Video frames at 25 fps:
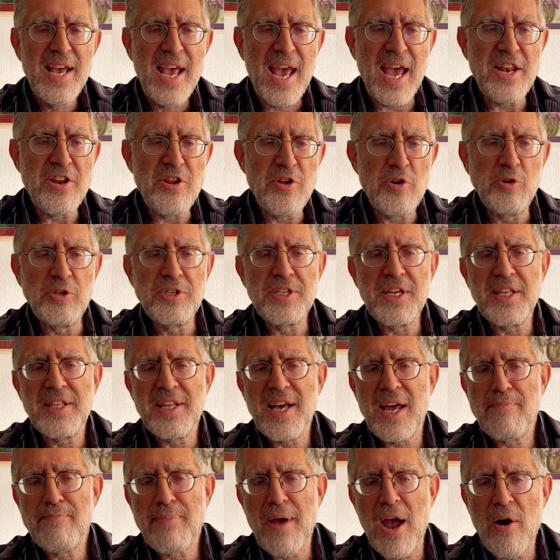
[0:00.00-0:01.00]
and using
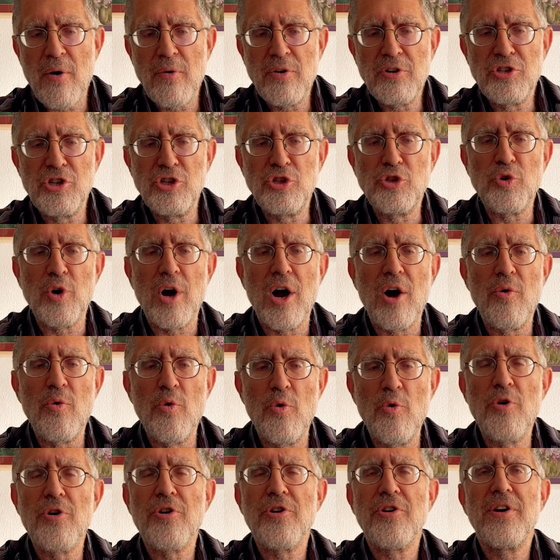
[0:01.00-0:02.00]
that power to draw
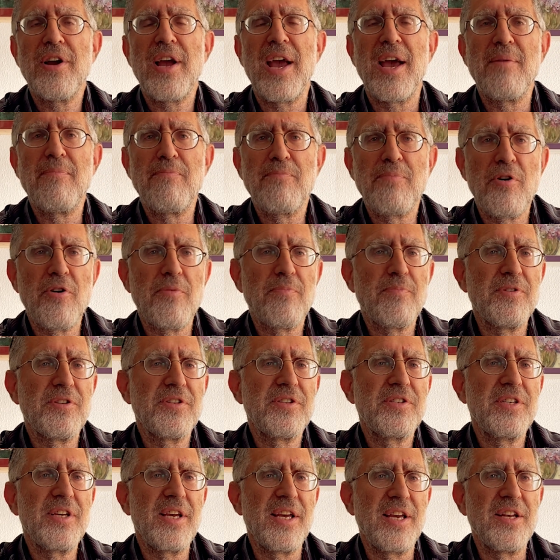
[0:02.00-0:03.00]
order and
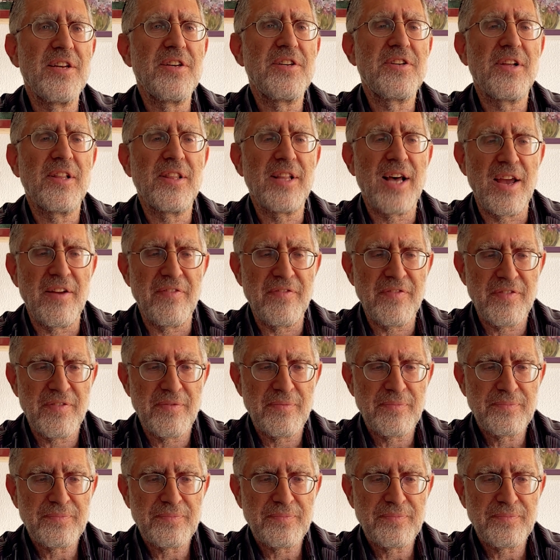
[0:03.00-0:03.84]
purpose into life.